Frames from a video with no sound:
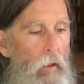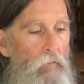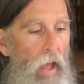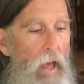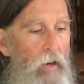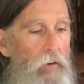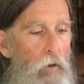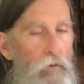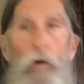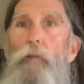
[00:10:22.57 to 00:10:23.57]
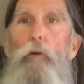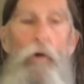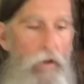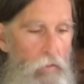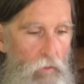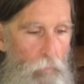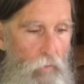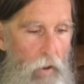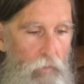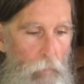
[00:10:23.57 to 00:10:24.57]
The antidote to avoiding the
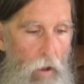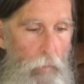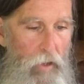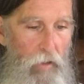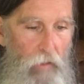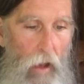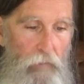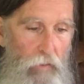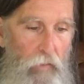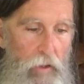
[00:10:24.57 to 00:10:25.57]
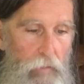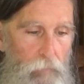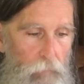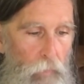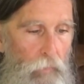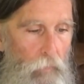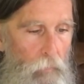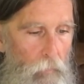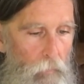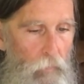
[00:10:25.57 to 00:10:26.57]
present moment is obviously to
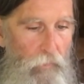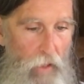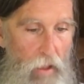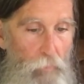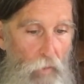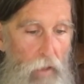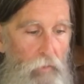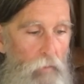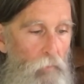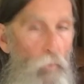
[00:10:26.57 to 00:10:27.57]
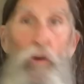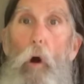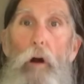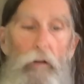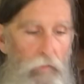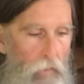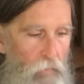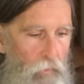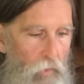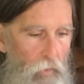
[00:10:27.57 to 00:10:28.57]
stay present, regardless
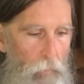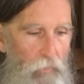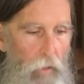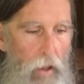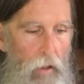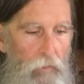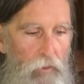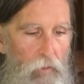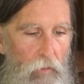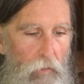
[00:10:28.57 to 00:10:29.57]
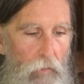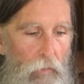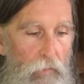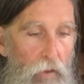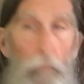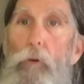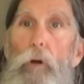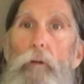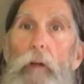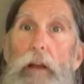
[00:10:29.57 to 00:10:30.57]
of the circumstance
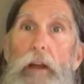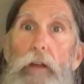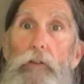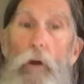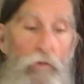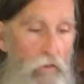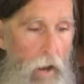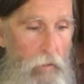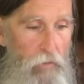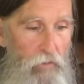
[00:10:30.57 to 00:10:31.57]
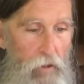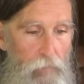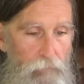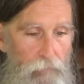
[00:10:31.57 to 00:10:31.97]
simple and yet so challenging.